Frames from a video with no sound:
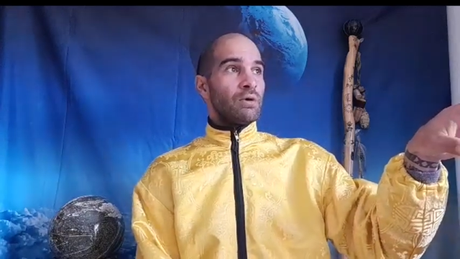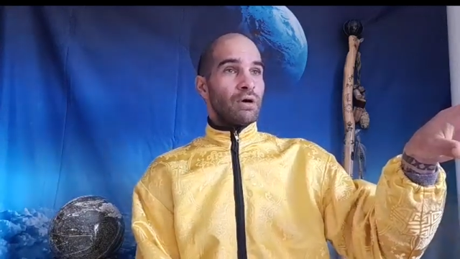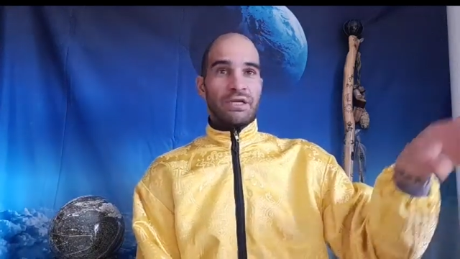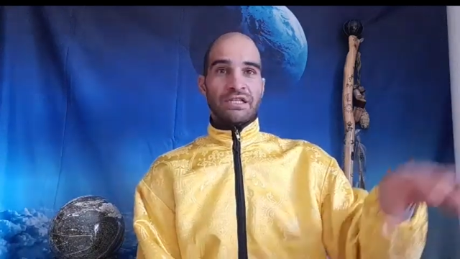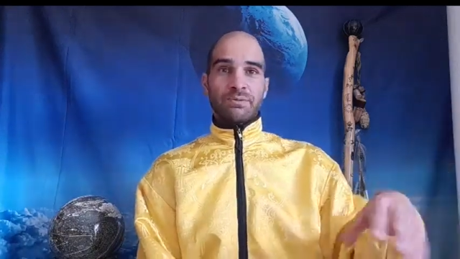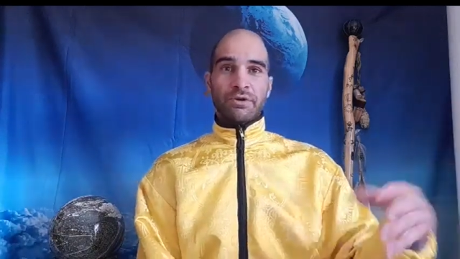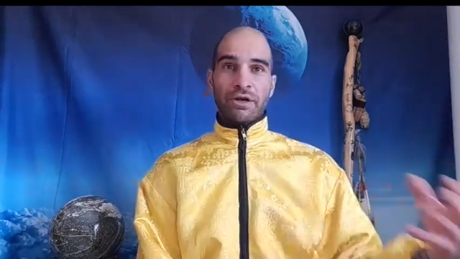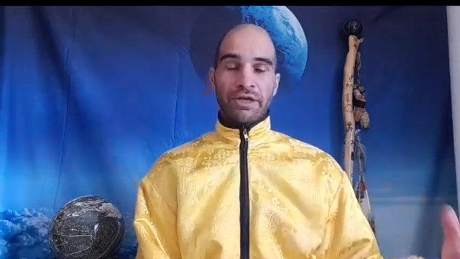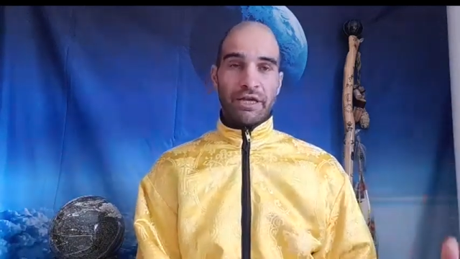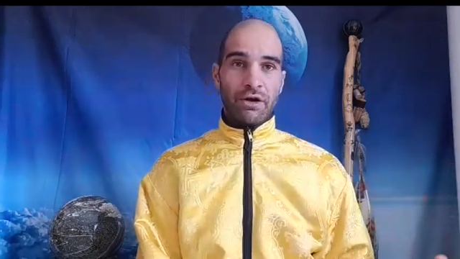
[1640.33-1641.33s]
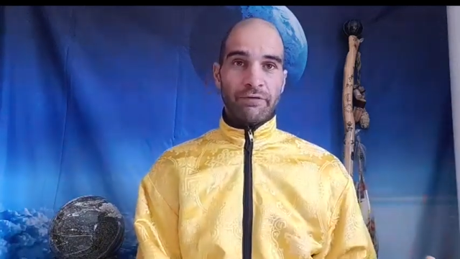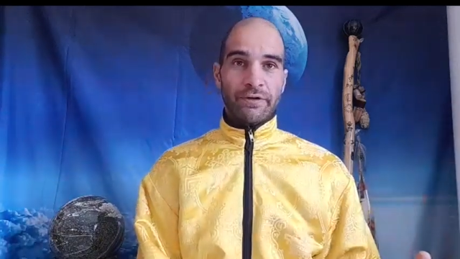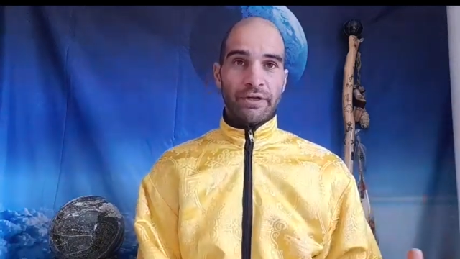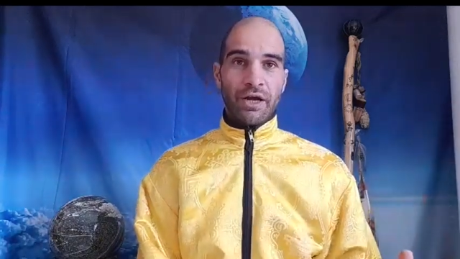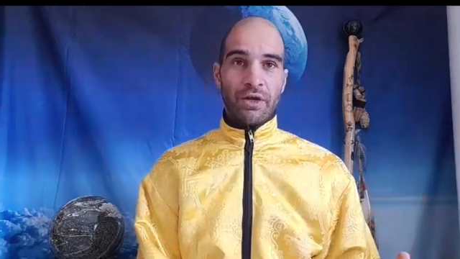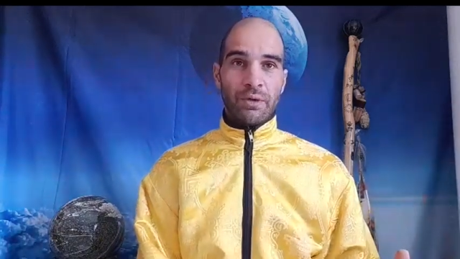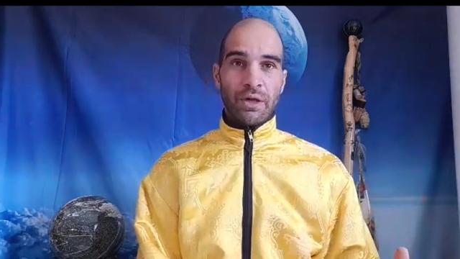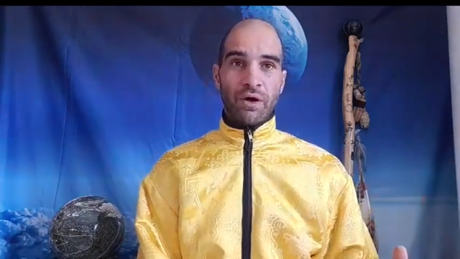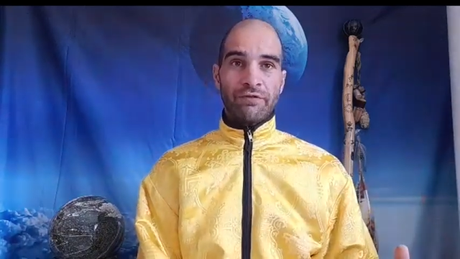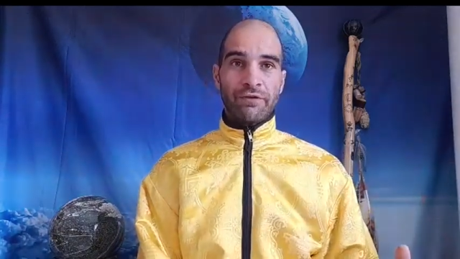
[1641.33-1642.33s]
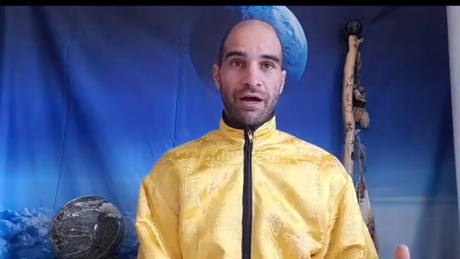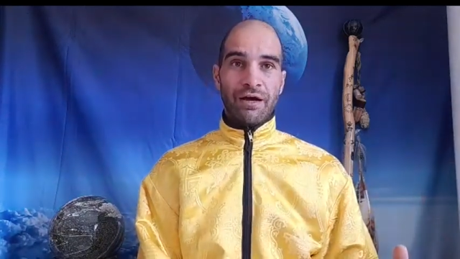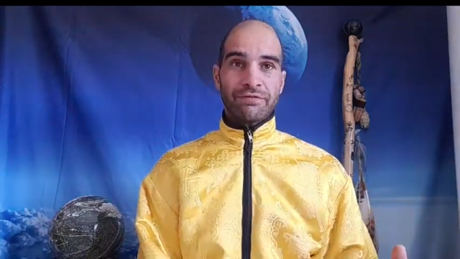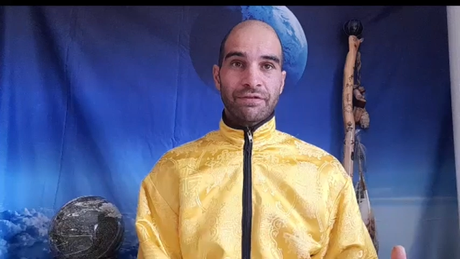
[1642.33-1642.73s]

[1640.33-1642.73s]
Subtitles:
I guess we've got to get off it and go to a life raft.